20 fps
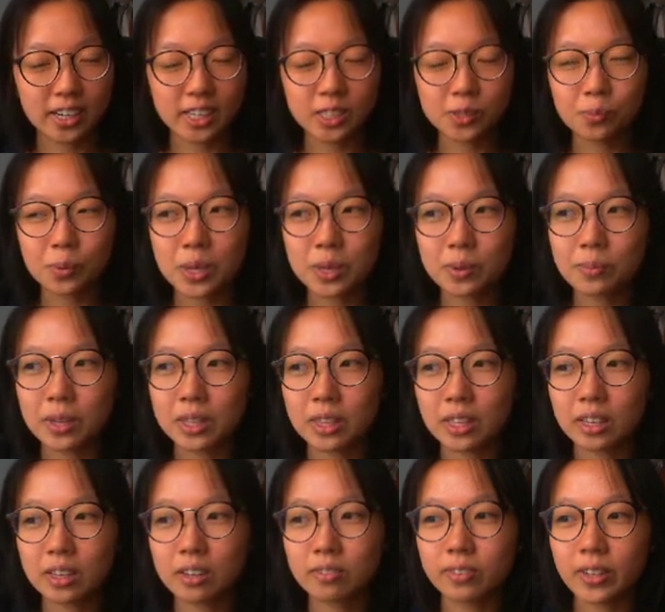It's making me
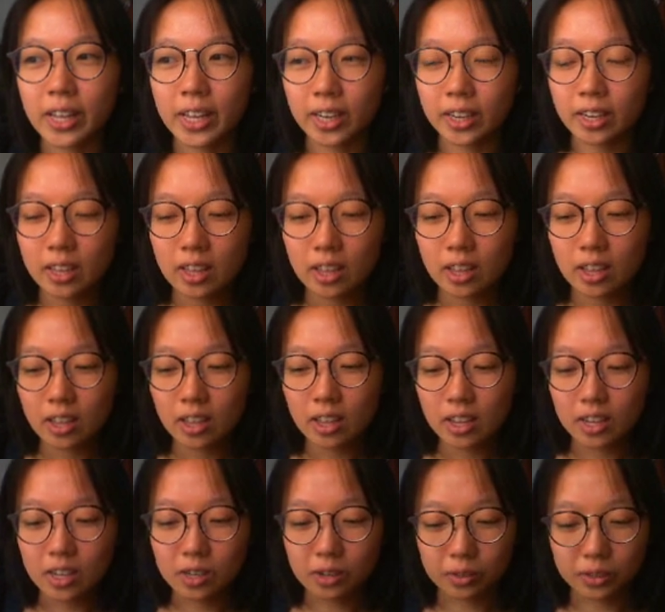think of like,
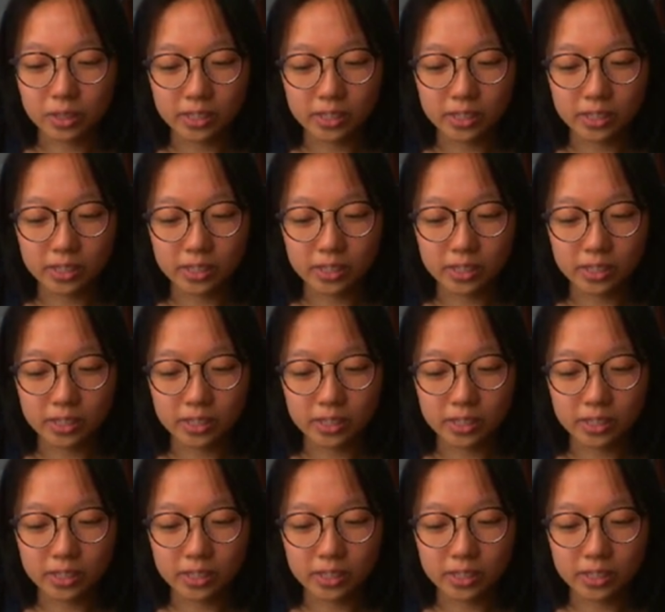the